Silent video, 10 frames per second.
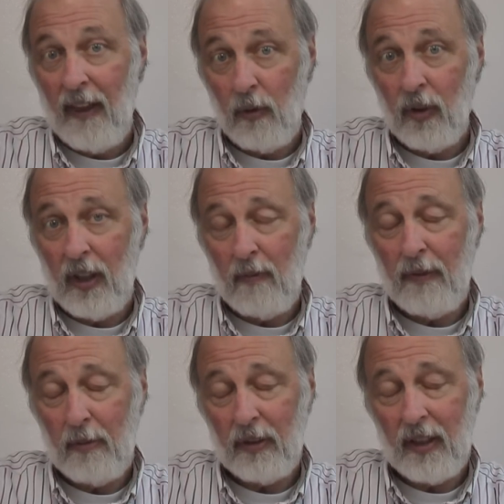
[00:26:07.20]
that will keep
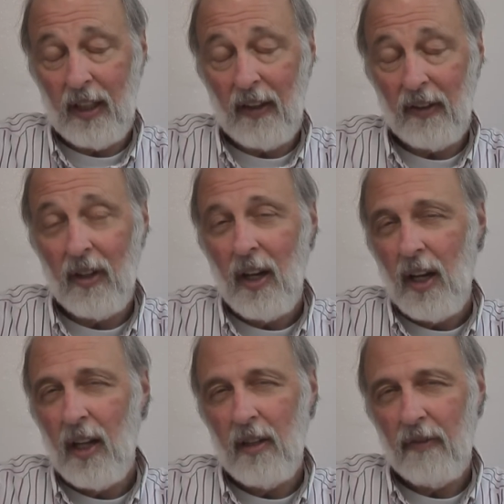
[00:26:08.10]
people together
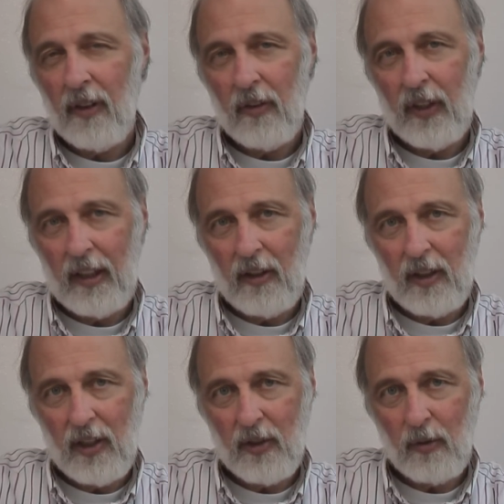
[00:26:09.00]
in the following
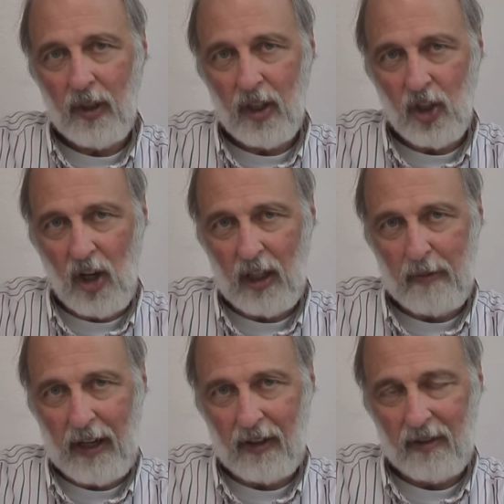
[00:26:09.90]
areas that we're going to talk
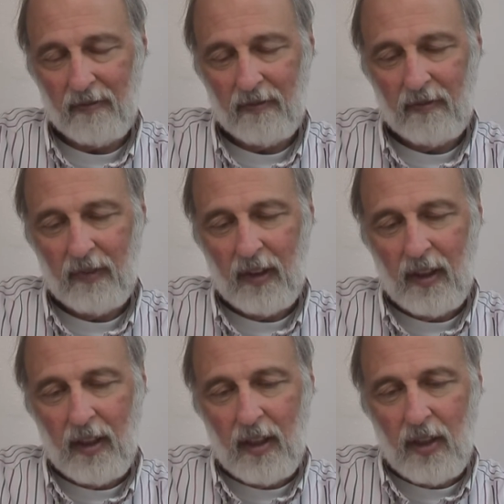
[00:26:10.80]
about.
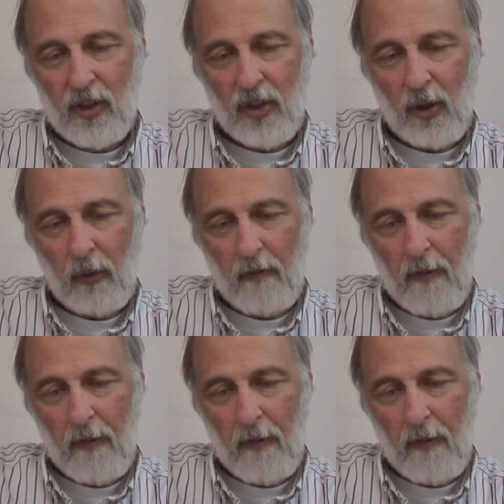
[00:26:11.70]
So,